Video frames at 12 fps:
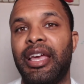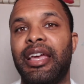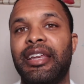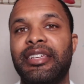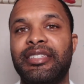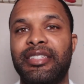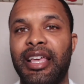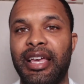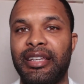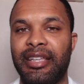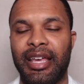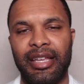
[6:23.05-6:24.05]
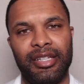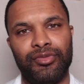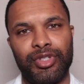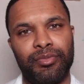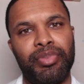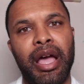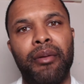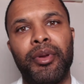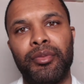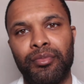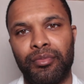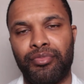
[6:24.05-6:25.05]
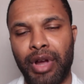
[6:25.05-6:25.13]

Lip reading: and it said that it was a problem